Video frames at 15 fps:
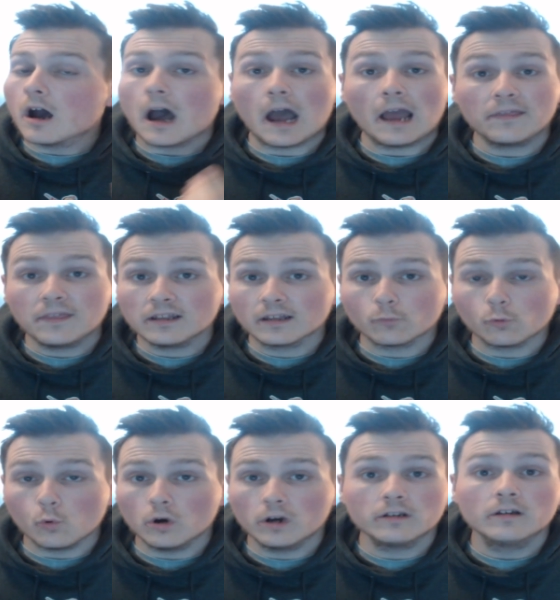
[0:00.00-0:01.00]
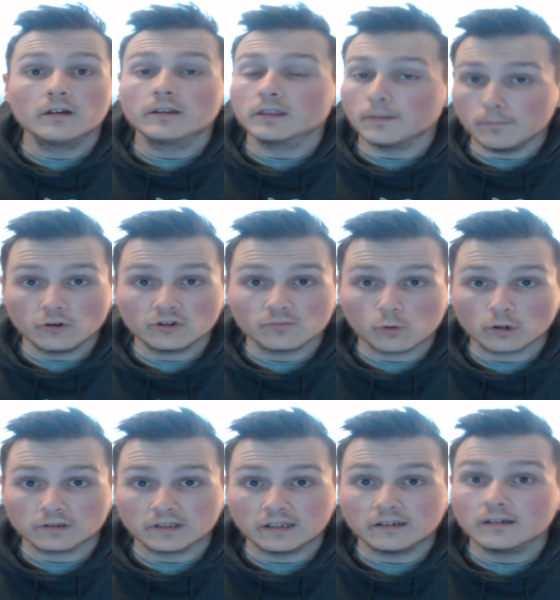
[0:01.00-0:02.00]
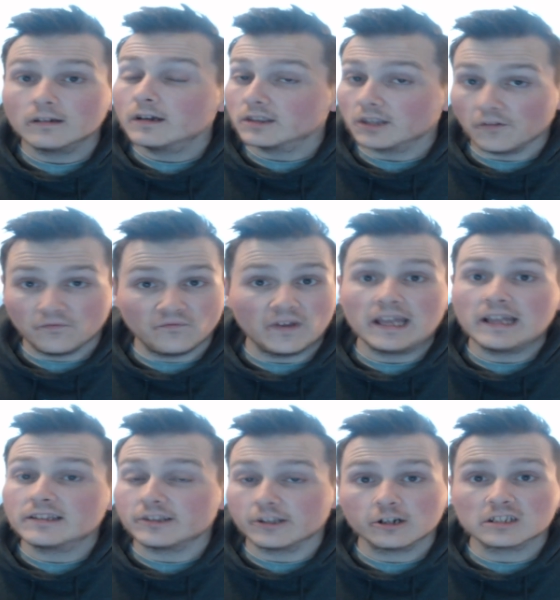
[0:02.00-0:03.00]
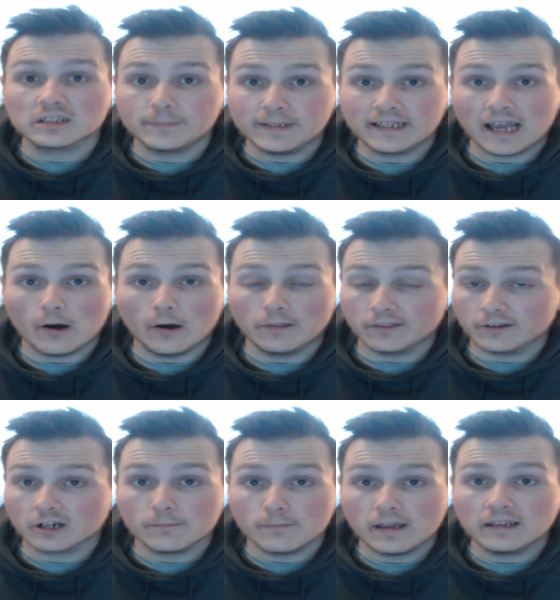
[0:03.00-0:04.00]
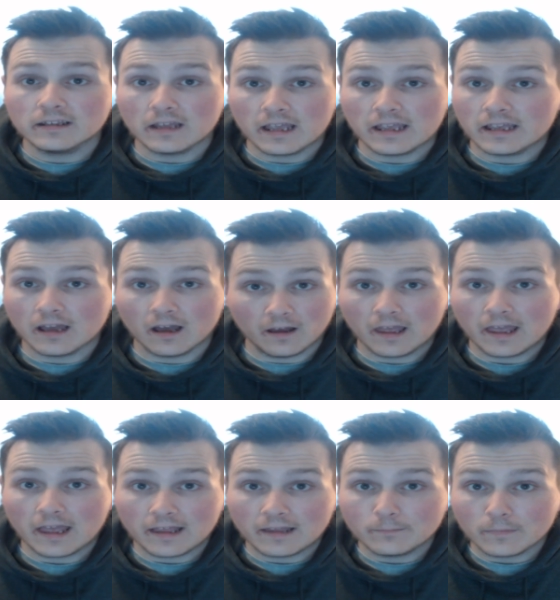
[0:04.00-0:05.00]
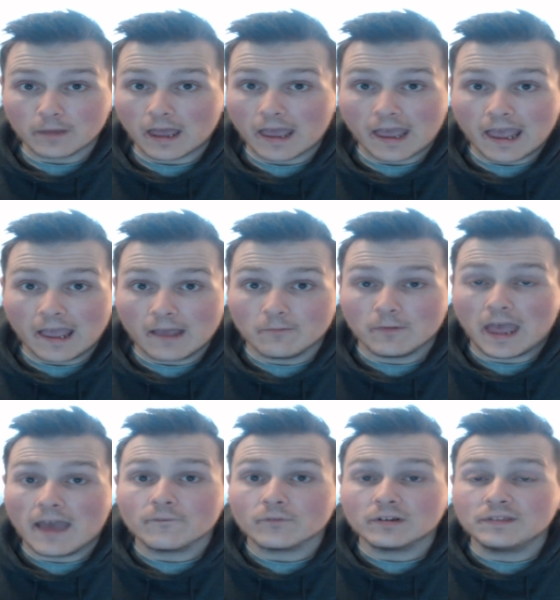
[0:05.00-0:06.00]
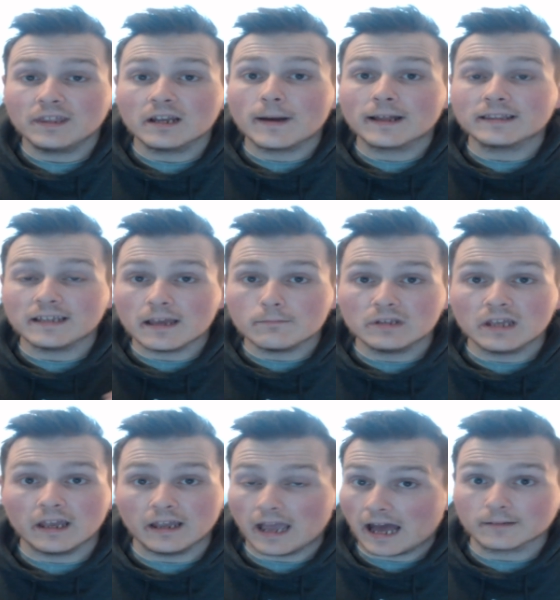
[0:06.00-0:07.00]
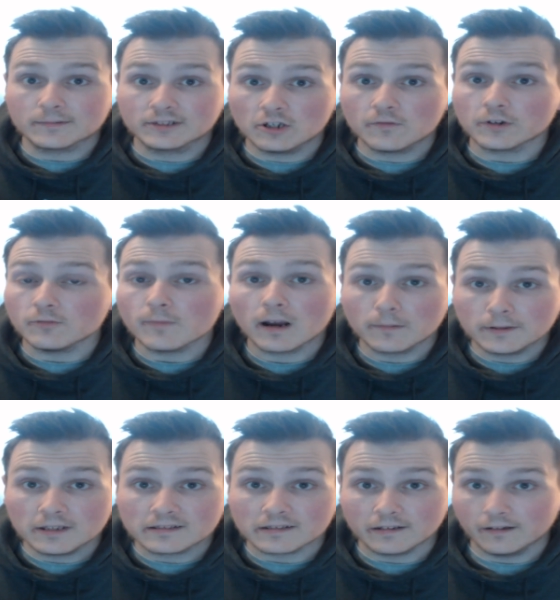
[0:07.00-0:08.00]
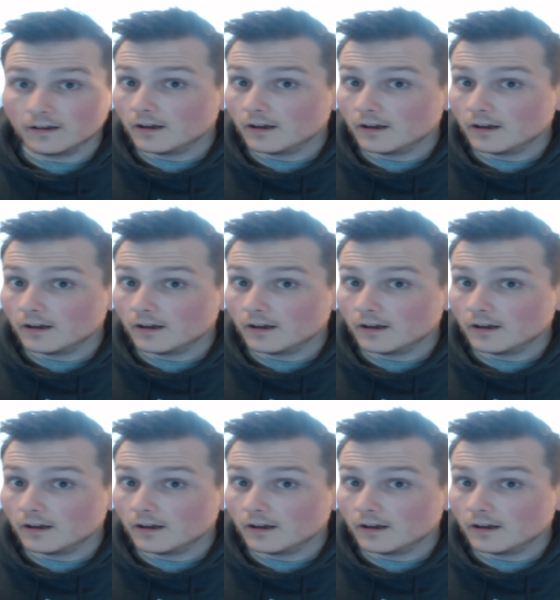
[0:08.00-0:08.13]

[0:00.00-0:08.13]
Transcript: I think number one, the most important thing, the fans, they're going to speak out and they're going to make uh, in everything about the NBA. Adam Silver, you better be listening.